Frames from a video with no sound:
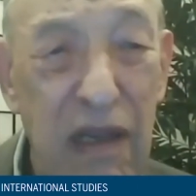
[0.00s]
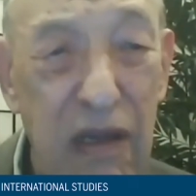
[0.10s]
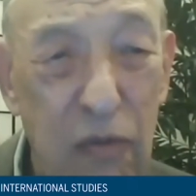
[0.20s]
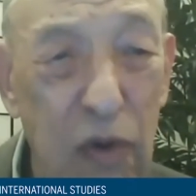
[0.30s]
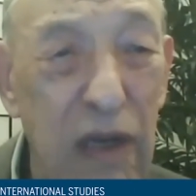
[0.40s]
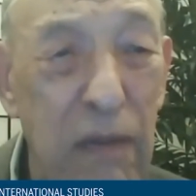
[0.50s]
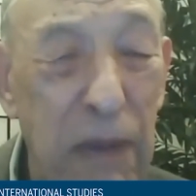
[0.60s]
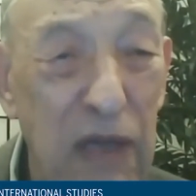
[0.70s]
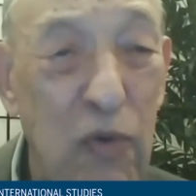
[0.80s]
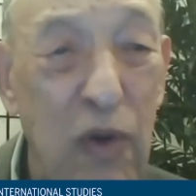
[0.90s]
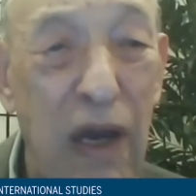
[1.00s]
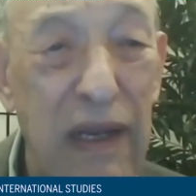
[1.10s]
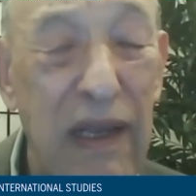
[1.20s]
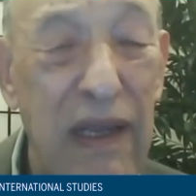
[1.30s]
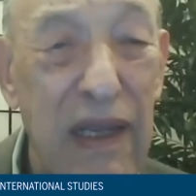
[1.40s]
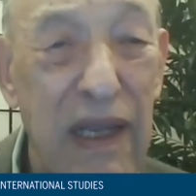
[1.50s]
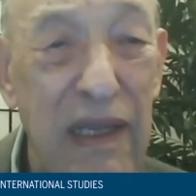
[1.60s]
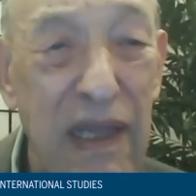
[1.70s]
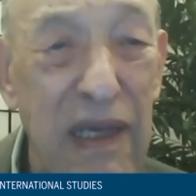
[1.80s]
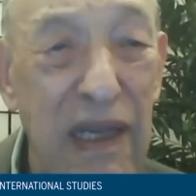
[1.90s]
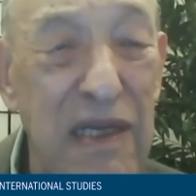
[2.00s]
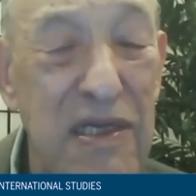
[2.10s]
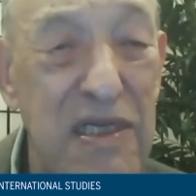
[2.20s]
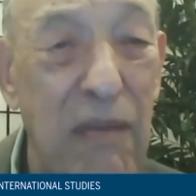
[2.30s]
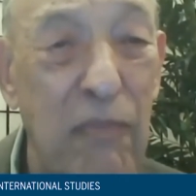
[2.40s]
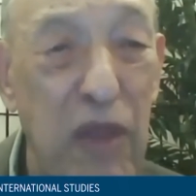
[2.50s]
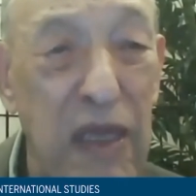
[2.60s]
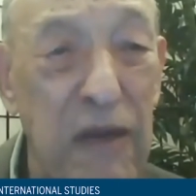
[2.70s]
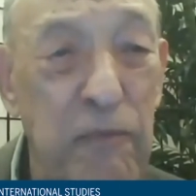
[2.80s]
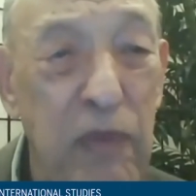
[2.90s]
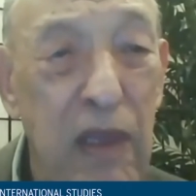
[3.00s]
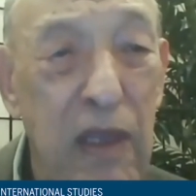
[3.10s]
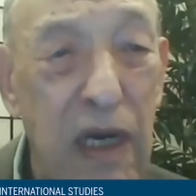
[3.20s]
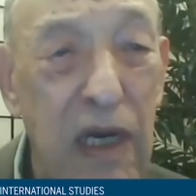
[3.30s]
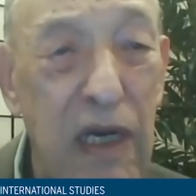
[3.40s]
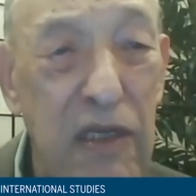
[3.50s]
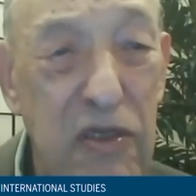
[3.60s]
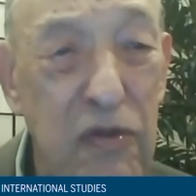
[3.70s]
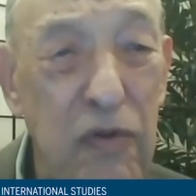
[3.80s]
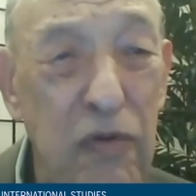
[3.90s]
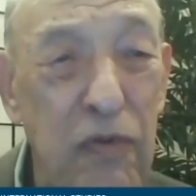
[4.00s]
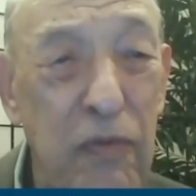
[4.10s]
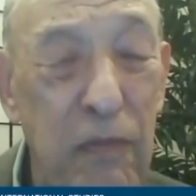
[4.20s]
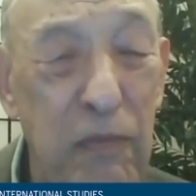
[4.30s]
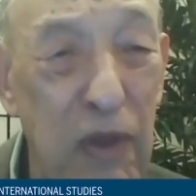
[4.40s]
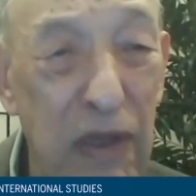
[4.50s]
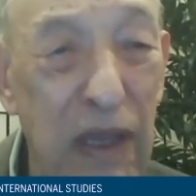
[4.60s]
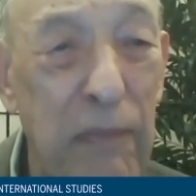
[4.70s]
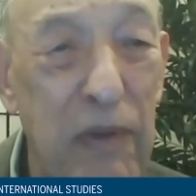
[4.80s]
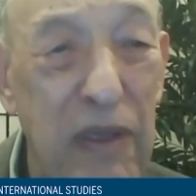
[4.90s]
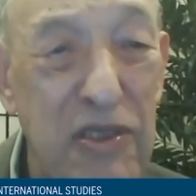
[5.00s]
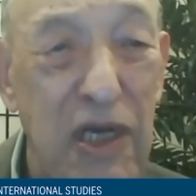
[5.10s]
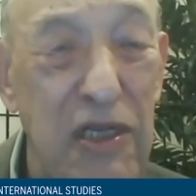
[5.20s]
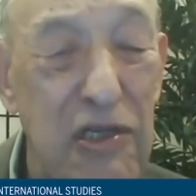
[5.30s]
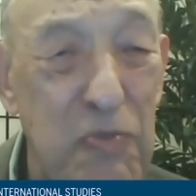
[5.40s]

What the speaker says: really patriotic, and they needed something to build up the Chinese